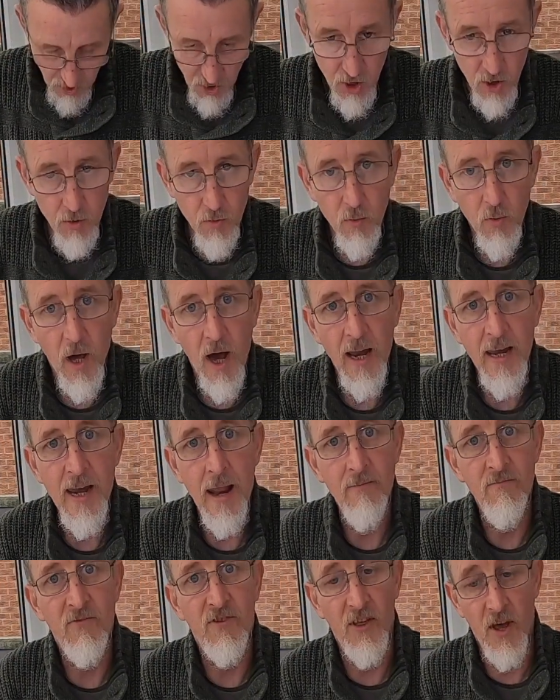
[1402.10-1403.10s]
to a
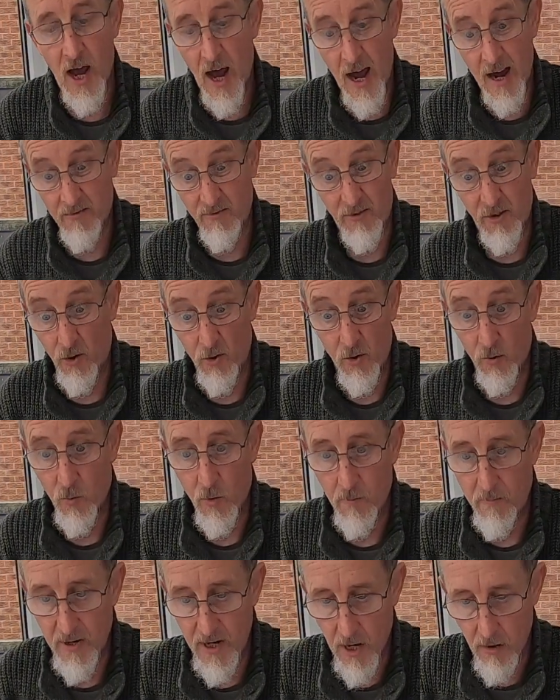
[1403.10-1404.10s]
length that I thought
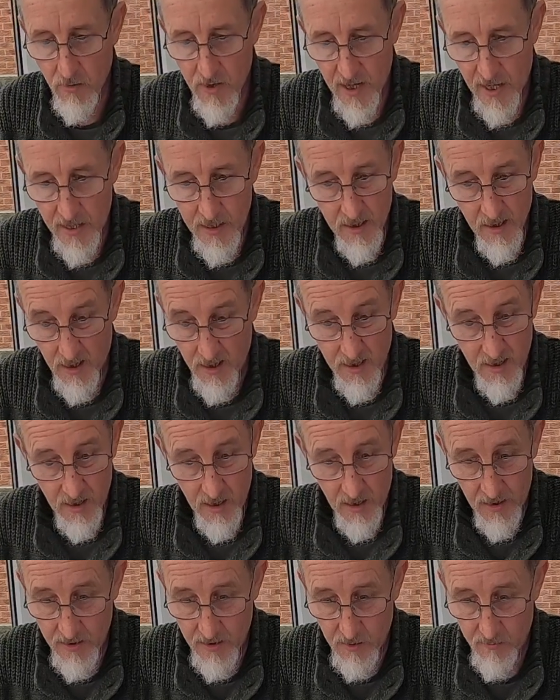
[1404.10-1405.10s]
would be okay,
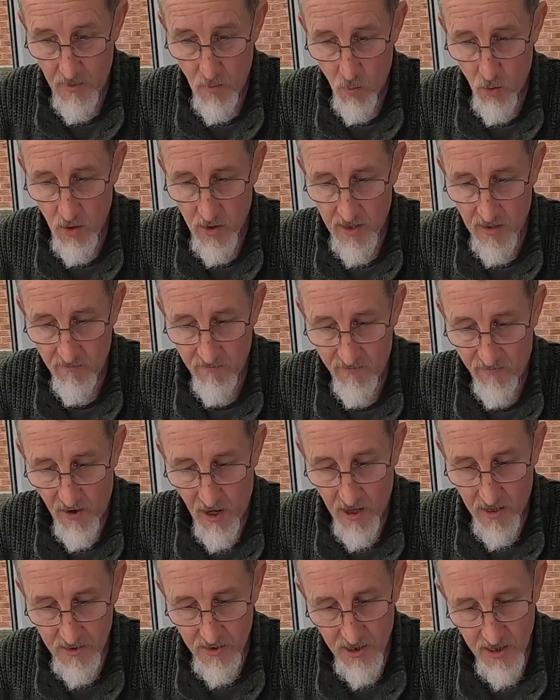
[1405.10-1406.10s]
and it's been working
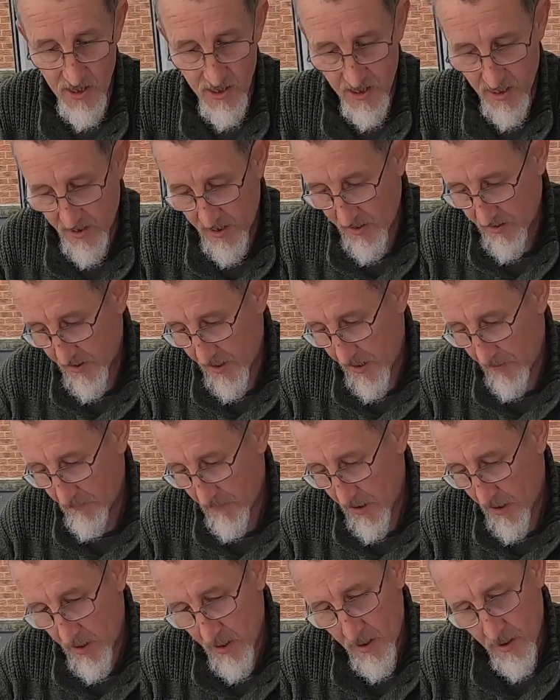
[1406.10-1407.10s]
fine since I did
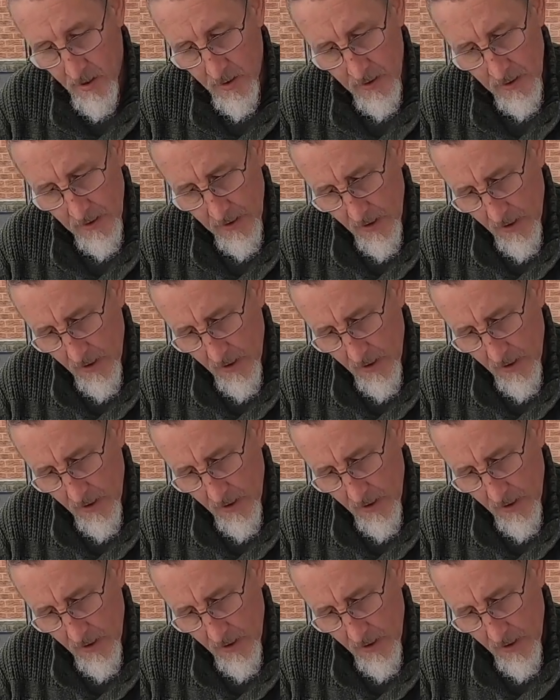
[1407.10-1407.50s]
that.